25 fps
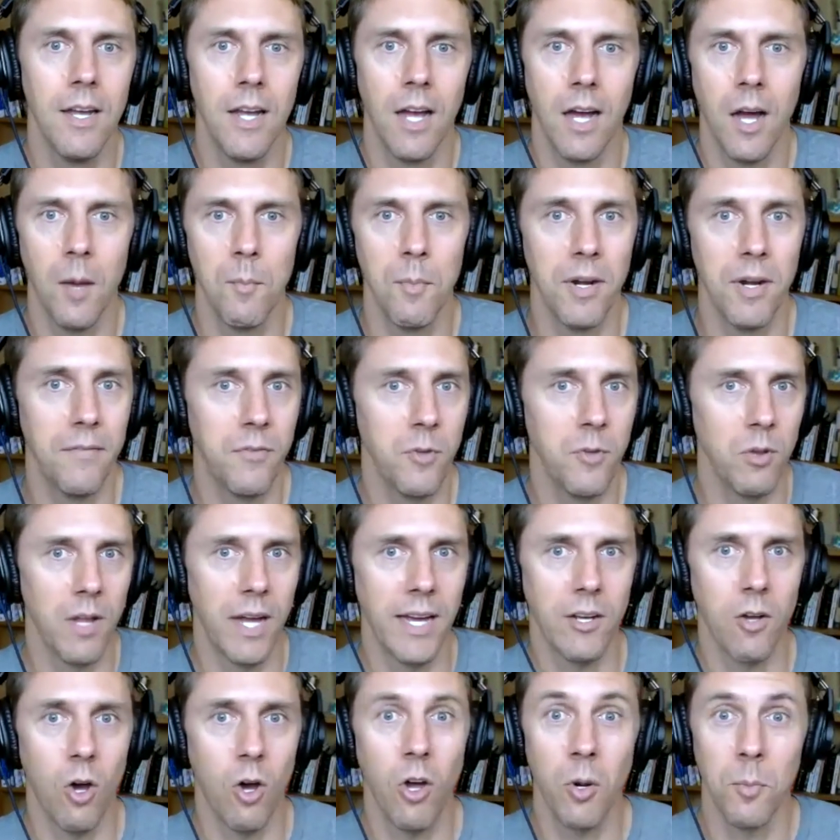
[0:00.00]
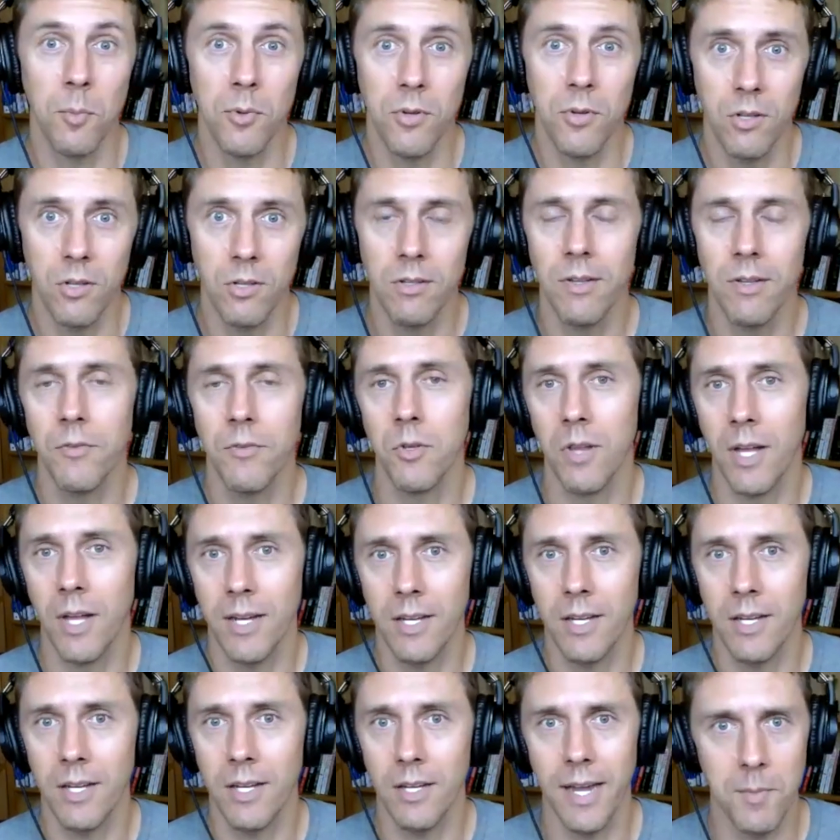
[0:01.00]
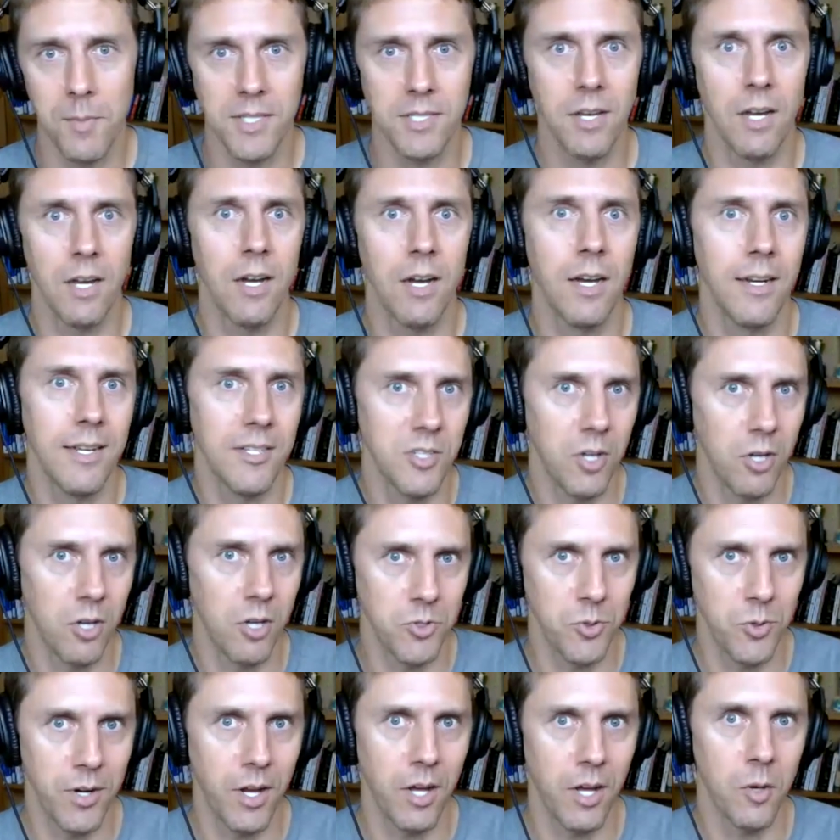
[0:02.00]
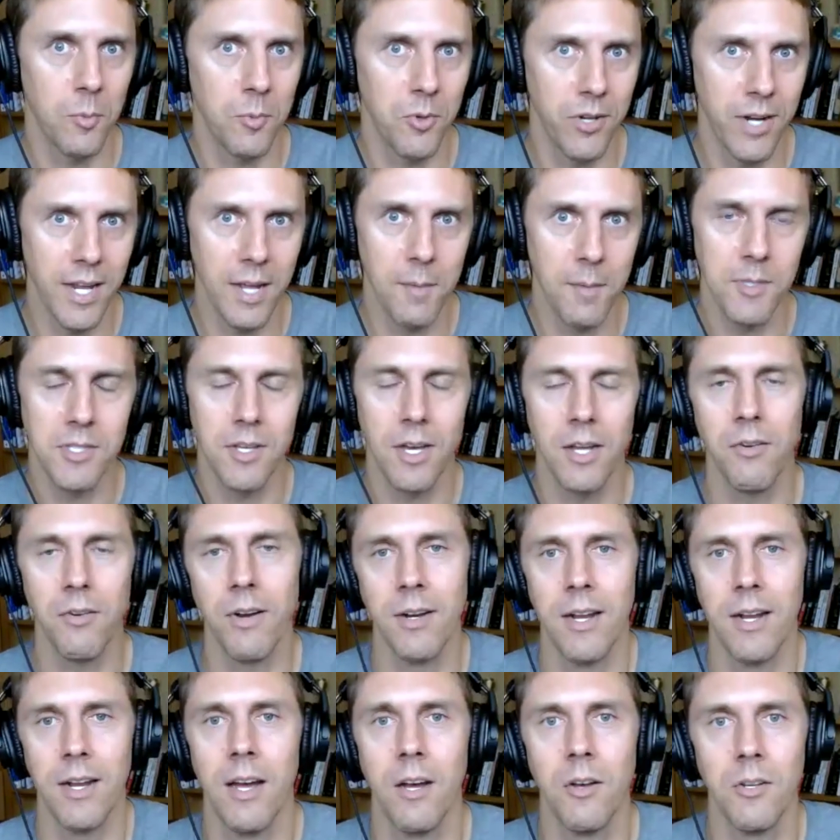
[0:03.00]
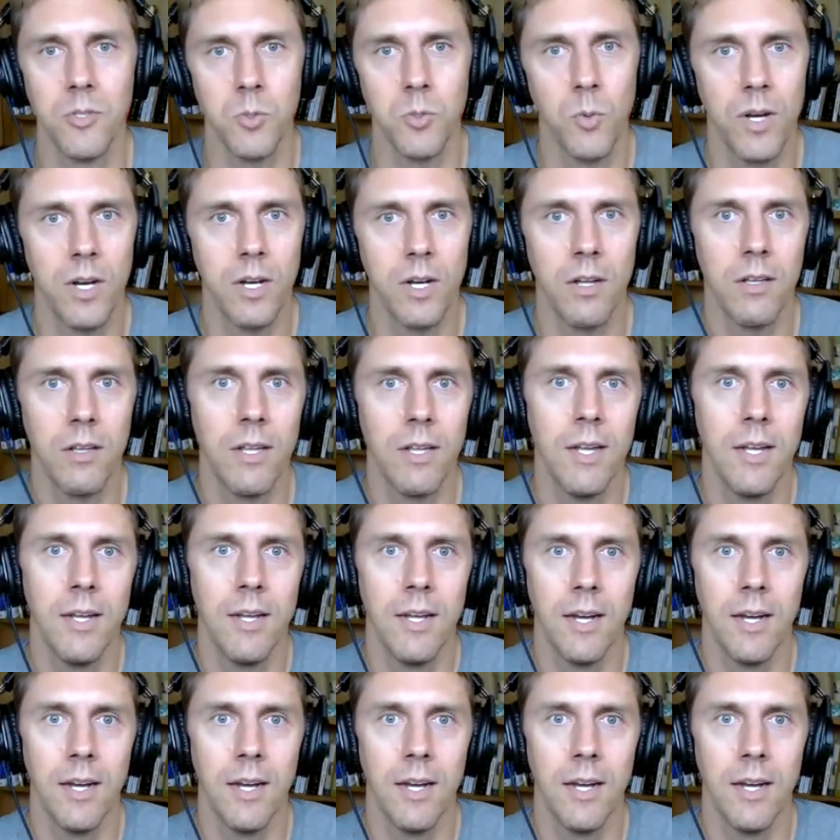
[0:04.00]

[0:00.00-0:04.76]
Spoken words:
But if you like Audible, if you like Amazon, it's also an Audible on Amazon right now as well.